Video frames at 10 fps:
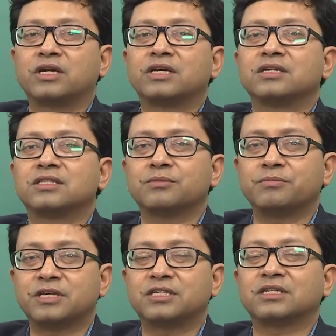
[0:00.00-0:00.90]
is the
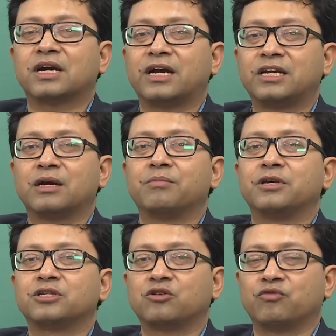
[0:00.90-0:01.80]
basic idea
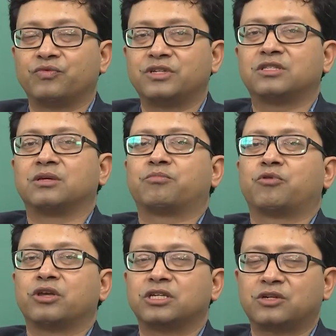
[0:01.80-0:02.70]
based on which the
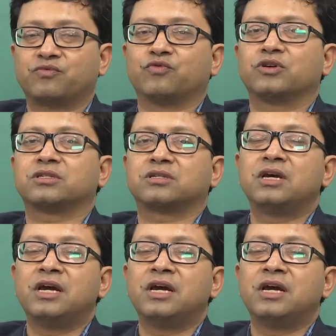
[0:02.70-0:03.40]
project was